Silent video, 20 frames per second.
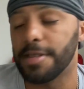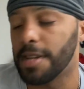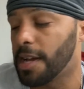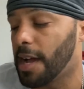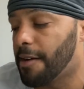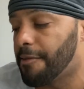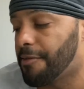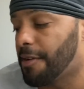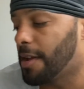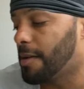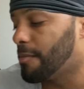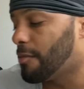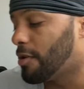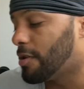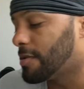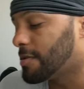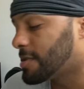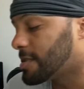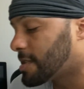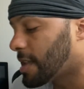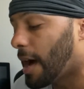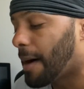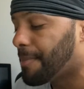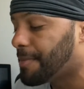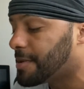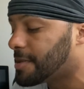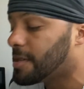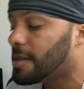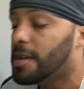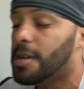I got Frank Martin
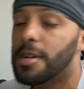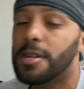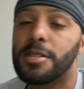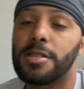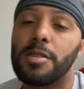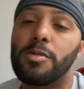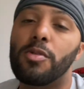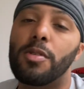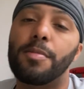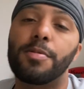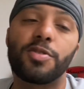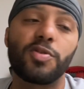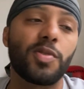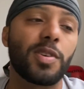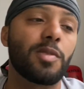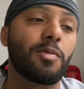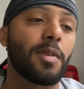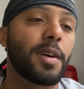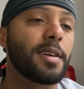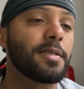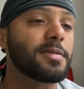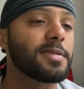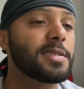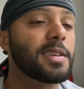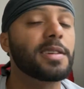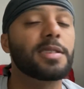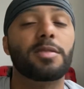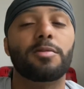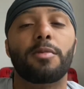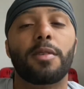stoppage somewhere between round
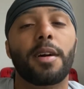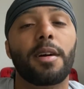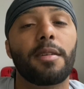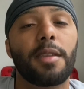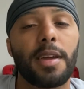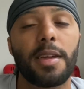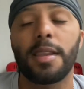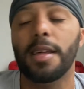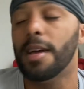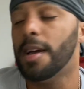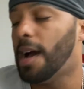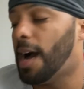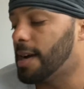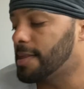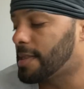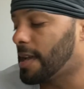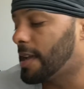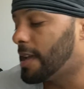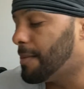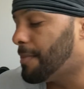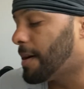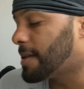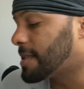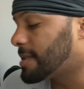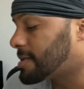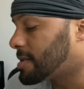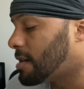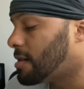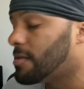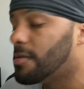6 and round 8. I think he about
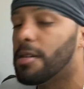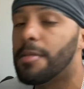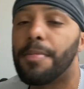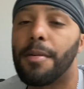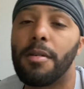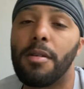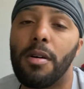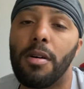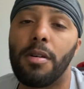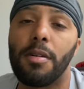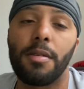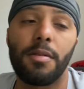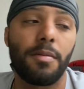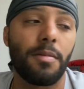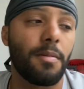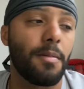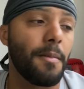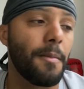to turn up on Artem.